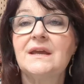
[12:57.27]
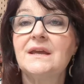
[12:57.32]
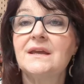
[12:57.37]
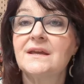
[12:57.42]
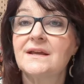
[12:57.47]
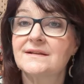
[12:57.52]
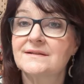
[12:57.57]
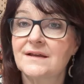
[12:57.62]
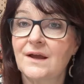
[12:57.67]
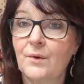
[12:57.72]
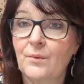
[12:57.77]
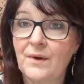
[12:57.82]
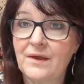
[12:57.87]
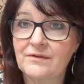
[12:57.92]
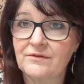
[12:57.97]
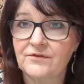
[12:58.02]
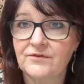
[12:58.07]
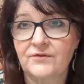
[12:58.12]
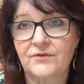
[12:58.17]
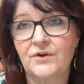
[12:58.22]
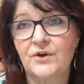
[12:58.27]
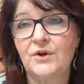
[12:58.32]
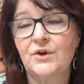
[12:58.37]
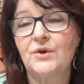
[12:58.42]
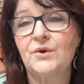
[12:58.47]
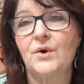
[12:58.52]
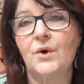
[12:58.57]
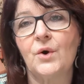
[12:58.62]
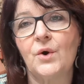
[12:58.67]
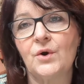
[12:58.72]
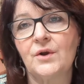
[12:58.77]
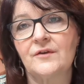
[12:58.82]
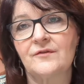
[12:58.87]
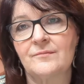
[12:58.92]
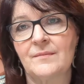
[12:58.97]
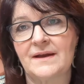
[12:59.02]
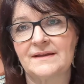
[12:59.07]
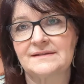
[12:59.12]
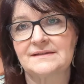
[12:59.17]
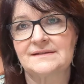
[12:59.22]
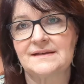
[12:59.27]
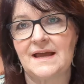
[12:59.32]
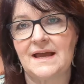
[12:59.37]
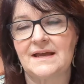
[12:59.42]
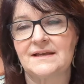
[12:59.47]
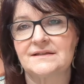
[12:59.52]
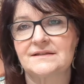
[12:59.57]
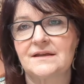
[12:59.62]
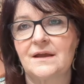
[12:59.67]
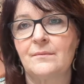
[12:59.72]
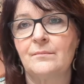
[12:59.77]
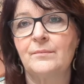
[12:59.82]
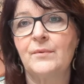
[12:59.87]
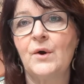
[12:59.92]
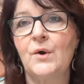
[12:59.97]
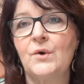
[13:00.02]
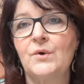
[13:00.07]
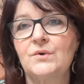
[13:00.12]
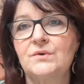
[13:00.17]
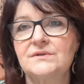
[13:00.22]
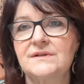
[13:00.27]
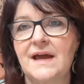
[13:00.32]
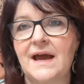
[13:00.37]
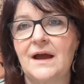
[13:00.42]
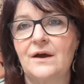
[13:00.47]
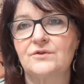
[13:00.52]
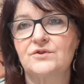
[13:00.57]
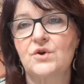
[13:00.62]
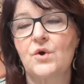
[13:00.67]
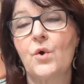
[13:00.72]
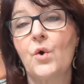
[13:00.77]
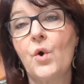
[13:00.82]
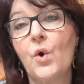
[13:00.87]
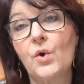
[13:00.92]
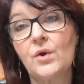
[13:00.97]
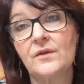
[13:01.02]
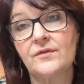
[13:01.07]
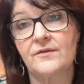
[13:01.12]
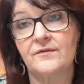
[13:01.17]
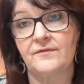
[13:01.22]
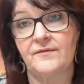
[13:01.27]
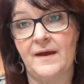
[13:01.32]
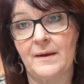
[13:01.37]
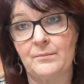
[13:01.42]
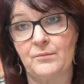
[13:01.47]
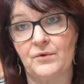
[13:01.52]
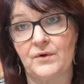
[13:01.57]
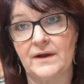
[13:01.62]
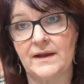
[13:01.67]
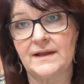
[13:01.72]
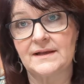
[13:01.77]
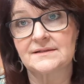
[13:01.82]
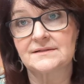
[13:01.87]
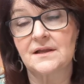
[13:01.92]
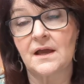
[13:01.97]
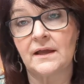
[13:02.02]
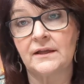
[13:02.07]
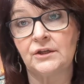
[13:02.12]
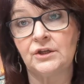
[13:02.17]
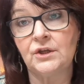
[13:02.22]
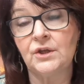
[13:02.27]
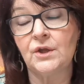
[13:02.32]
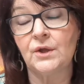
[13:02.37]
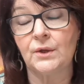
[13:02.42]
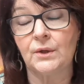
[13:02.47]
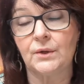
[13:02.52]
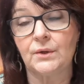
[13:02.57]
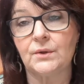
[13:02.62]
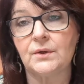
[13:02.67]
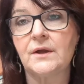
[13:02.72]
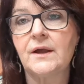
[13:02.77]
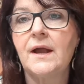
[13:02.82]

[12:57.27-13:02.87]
is I went through all of my stash and pulled out all of the fabrics I knew